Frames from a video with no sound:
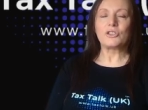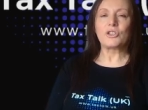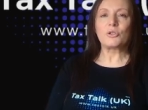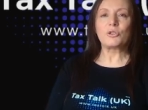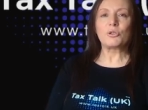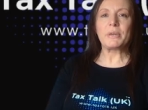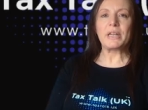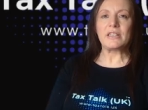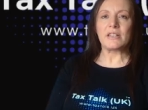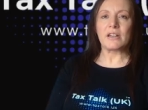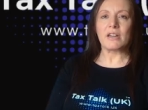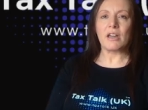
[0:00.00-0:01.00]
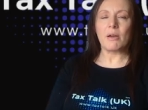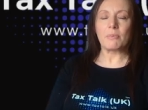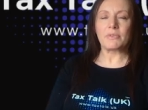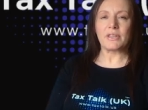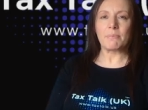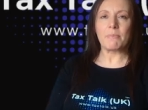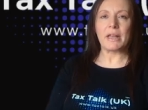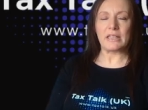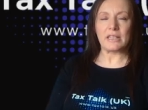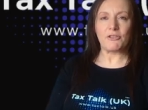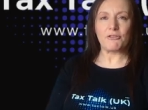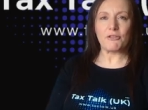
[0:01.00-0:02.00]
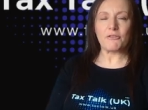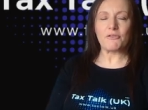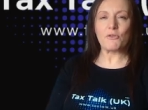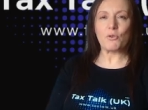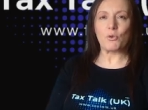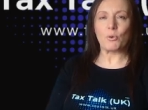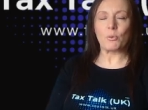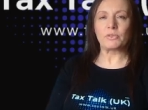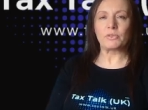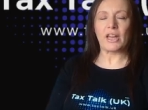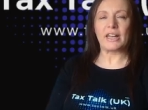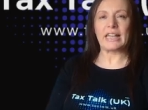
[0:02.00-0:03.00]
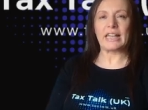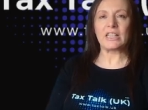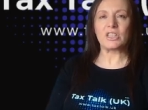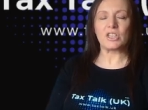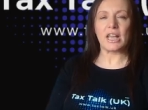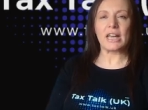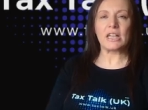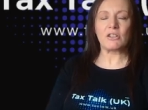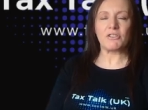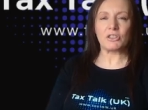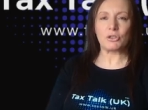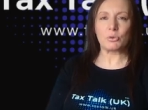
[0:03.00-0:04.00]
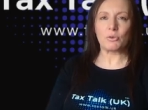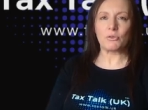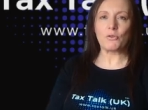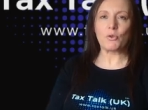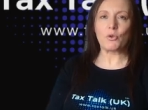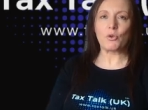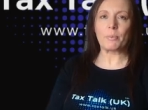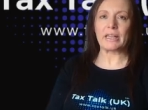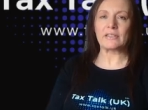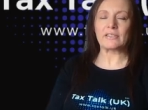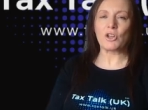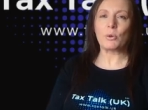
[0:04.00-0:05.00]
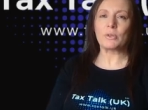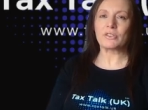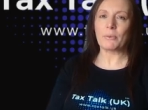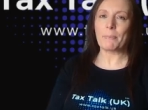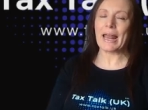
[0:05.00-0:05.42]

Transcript: Social media comes in many different forms, and each individual form is known as a